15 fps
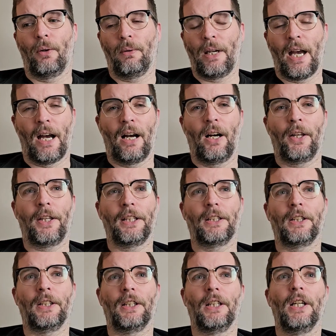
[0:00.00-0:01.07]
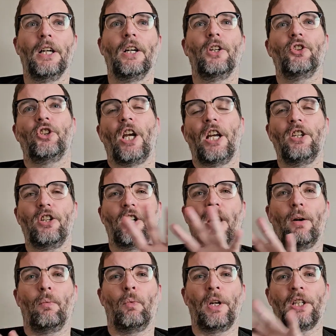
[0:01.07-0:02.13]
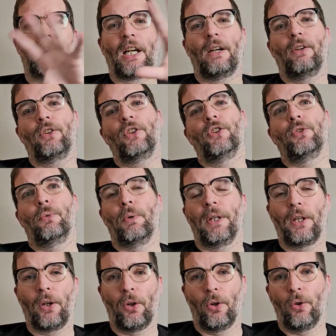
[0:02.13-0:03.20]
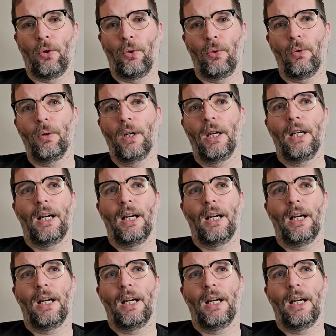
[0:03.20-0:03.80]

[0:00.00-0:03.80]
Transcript: yeah, I think that changing up which characters are with who,